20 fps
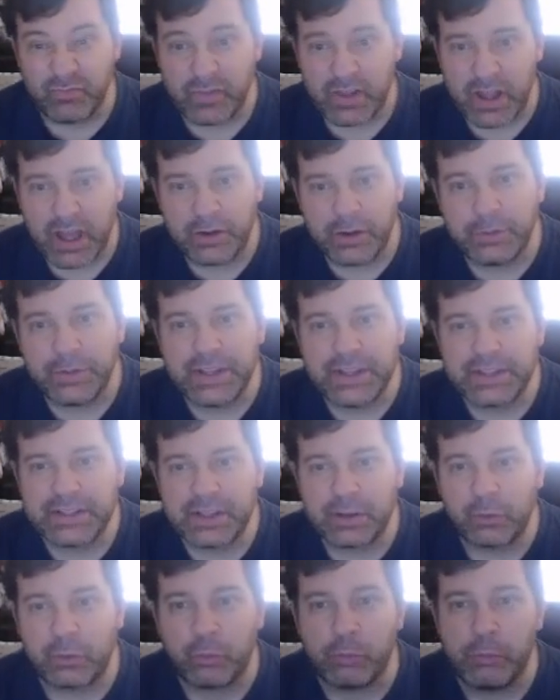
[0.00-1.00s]
don't think he's a
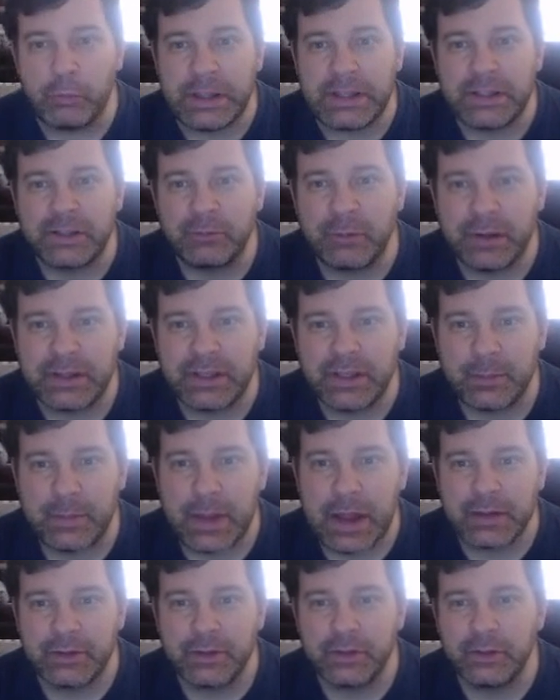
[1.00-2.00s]
great
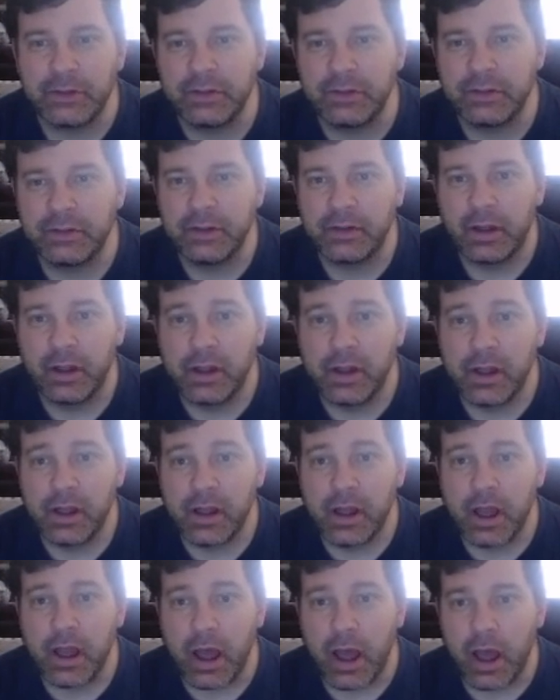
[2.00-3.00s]
commander.
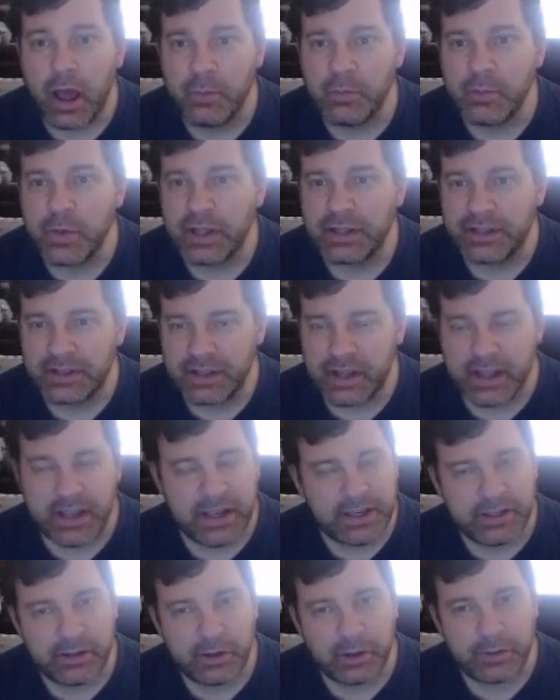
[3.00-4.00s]
But any
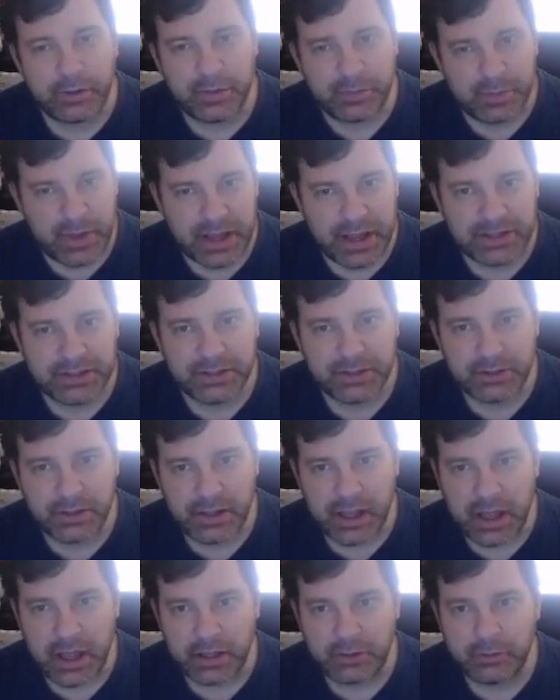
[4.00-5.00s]
card that pays
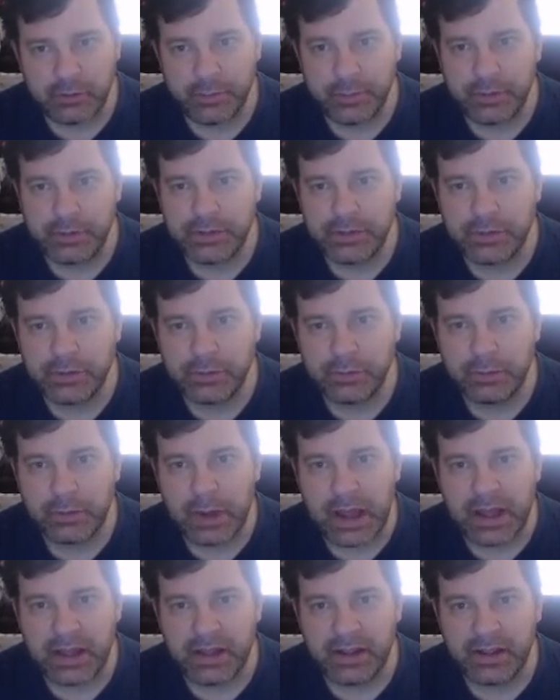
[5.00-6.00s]
tribute to
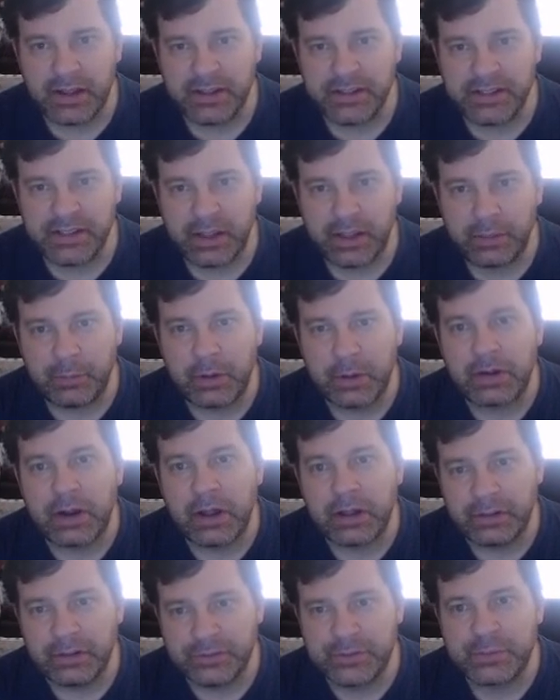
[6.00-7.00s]
Sethron
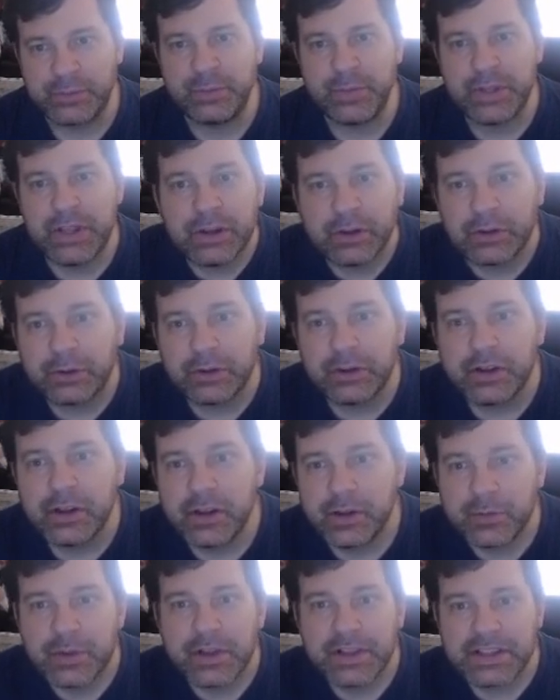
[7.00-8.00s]
Olive's beard,
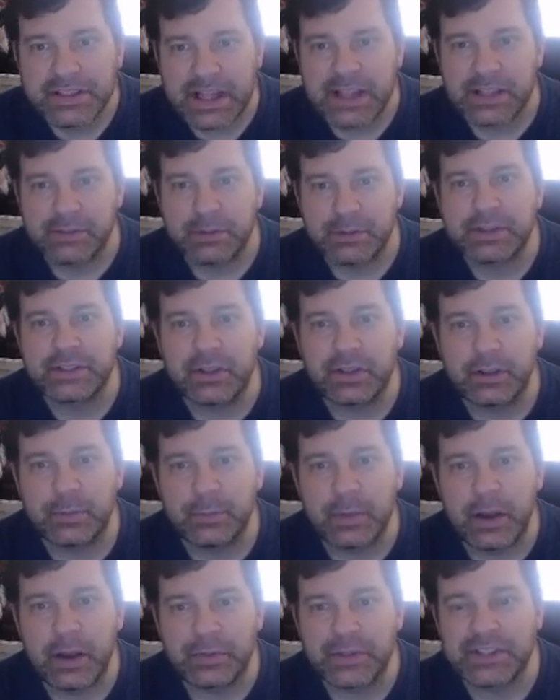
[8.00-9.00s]
because that's what it's all
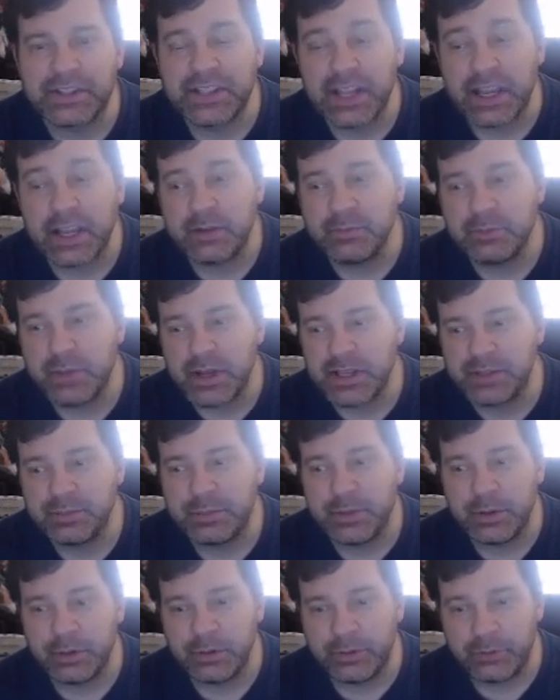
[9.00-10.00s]
about, the second best
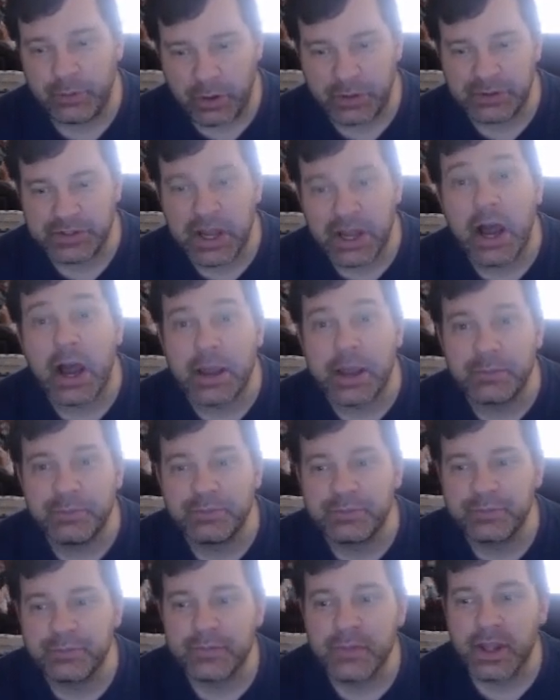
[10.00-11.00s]
beard of all time.
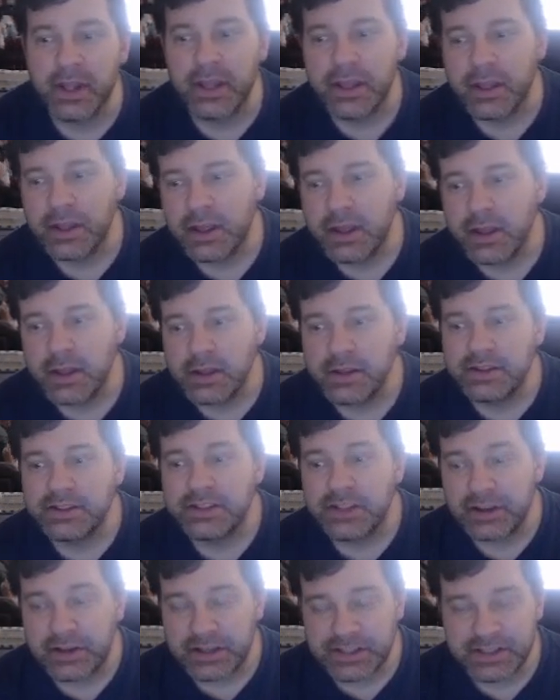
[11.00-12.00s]

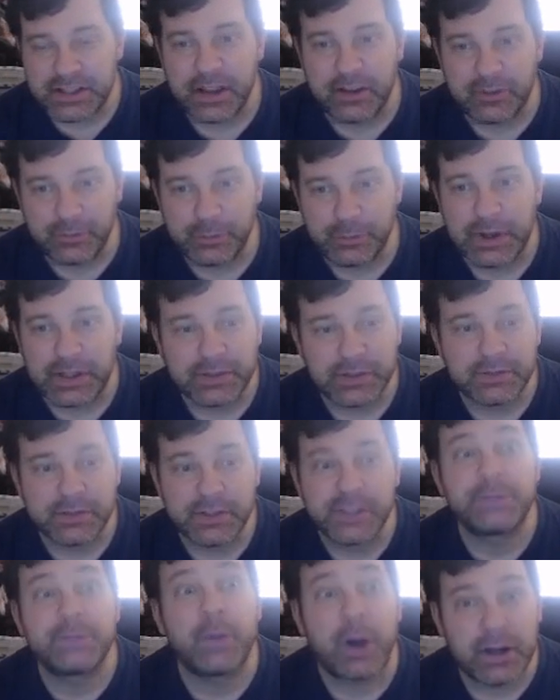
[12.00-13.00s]
Sorry, Seth, but
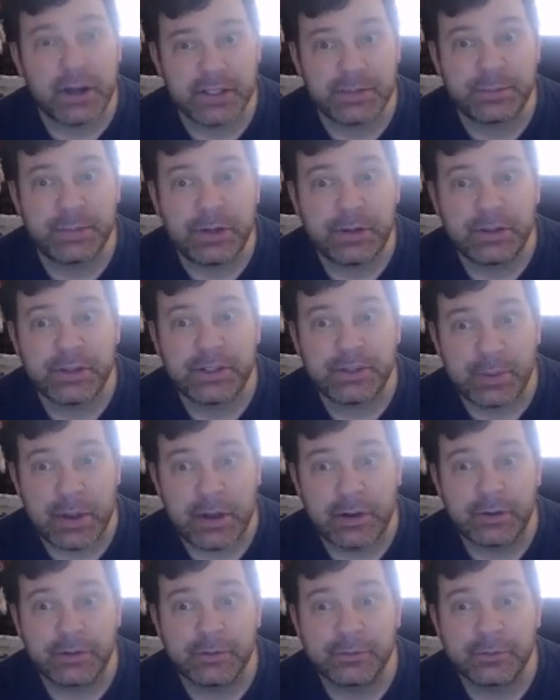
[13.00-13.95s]
Spock's beard is better.